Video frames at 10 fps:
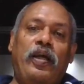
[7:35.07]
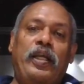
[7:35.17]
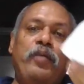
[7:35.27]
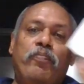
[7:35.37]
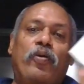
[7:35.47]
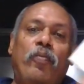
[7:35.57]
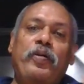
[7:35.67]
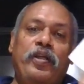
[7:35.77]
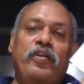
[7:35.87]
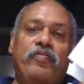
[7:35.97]
any
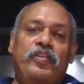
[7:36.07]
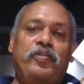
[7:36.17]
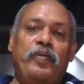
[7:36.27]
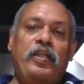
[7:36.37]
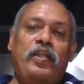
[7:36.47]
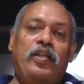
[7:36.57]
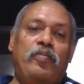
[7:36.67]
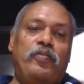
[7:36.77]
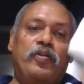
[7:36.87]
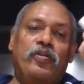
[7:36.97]
property of this material
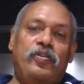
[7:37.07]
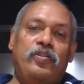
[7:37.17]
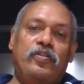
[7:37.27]
because